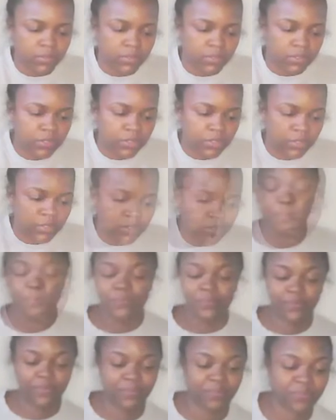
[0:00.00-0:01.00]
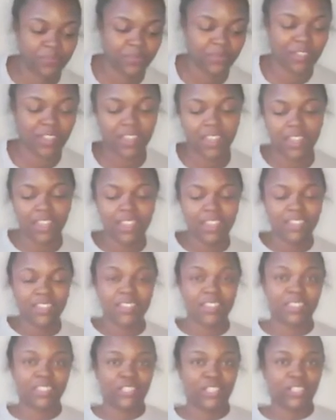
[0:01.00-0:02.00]
Here we go.
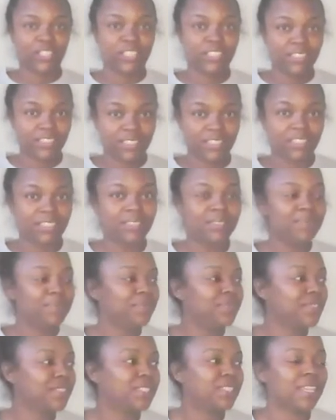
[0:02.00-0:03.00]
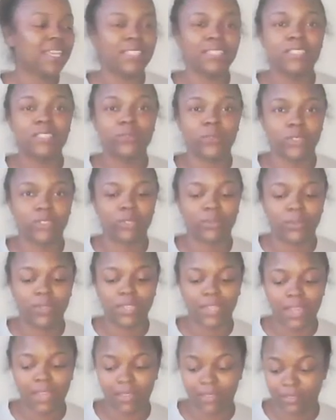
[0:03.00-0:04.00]
As y'all can see, I just went through a
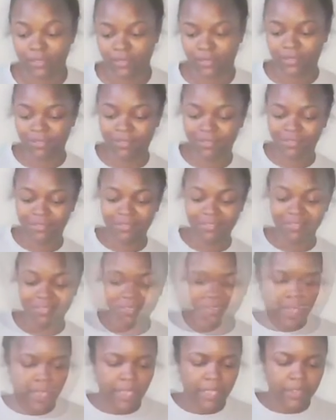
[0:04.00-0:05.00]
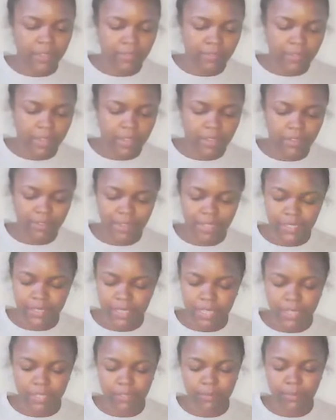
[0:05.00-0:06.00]
lot. I had to find the right
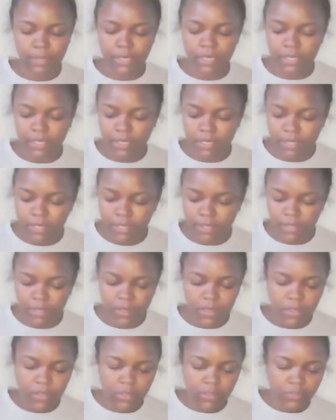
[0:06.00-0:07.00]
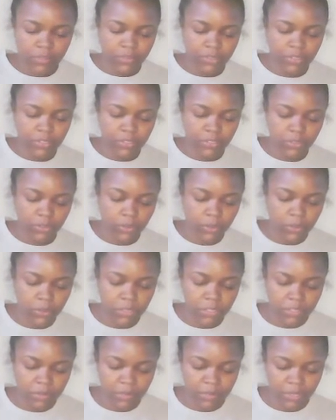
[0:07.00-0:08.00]
size beads for this cord